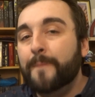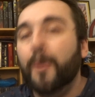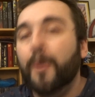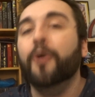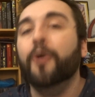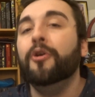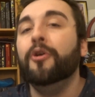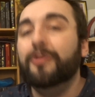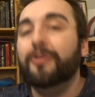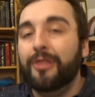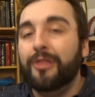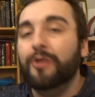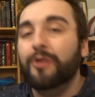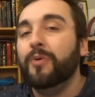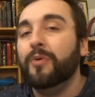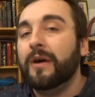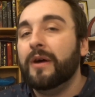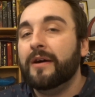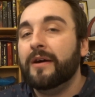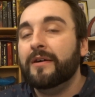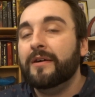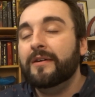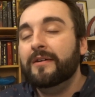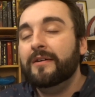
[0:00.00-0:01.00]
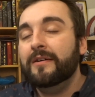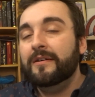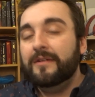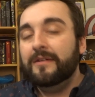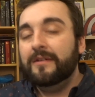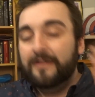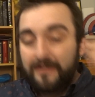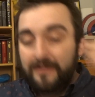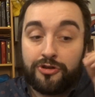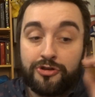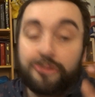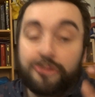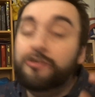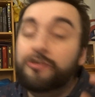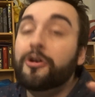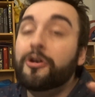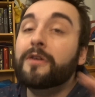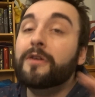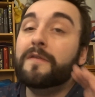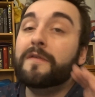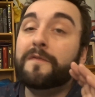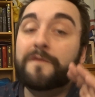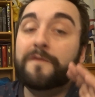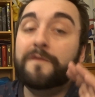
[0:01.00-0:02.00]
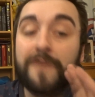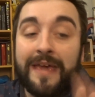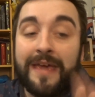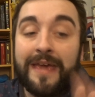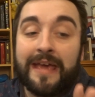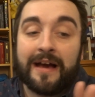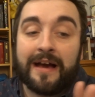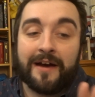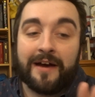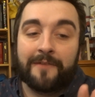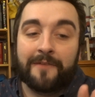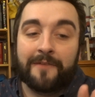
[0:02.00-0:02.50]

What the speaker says: per lure. Do not fear.